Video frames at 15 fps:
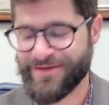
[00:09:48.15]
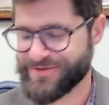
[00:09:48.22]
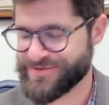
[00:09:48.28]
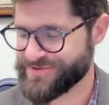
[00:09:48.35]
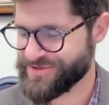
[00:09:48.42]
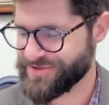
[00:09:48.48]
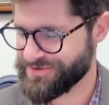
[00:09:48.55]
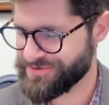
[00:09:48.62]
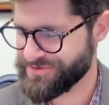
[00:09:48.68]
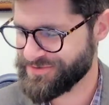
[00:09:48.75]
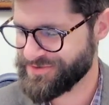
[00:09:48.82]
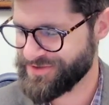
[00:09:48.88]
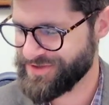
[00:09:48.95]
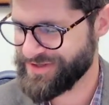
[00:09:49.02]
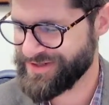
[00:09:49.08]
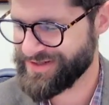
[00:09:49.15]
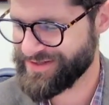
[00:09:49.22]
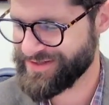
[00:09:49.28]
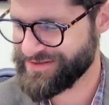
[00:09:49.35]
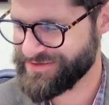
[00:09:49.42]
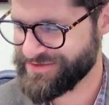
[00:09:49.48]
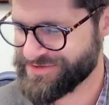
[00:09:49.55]

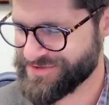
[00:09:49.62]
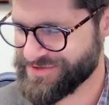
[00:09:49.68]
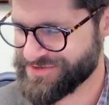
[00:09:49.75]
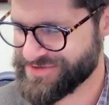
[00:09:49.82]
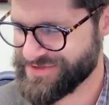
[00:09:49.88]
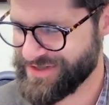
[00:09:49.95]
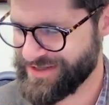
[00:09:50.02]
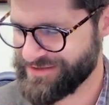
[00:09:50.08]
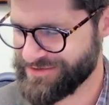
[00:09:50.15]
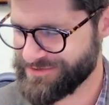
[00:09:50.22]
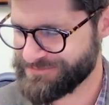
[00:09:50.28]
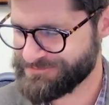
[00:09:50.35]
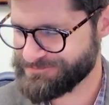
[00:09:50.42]
standard.